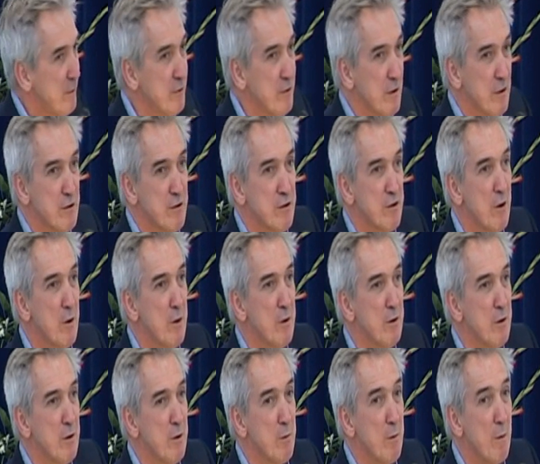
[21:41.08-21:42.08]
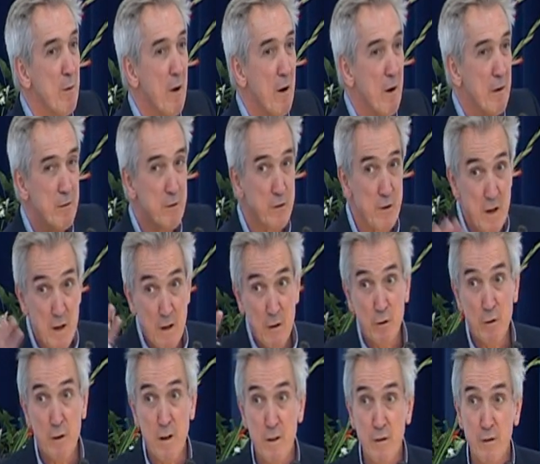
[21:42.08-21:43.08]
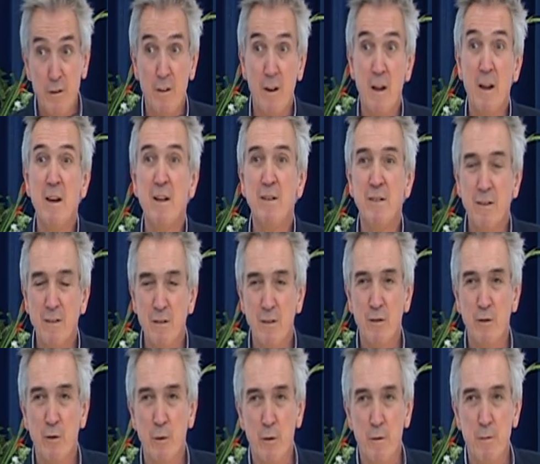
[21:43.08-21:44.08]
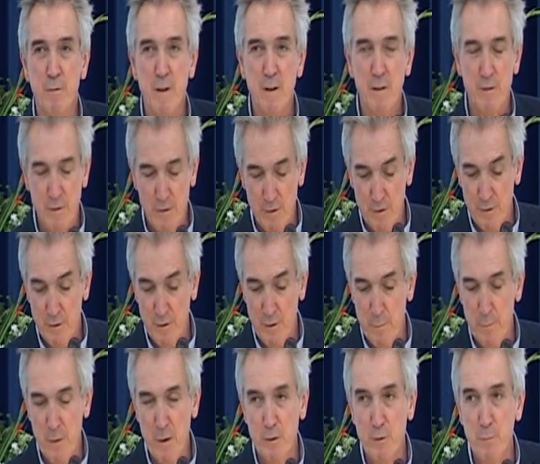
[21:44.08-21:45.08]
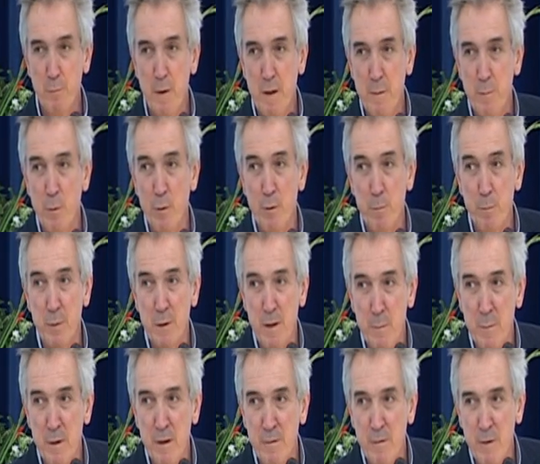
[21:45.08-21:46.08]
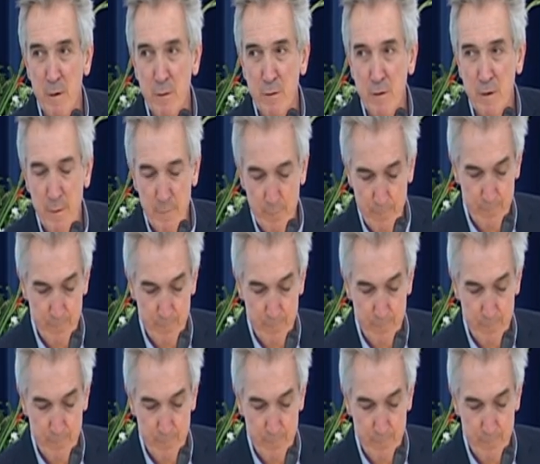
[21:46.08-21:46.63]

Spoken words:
is just showing you a decrease in eating disorder features amongst people with bulimia nervosa.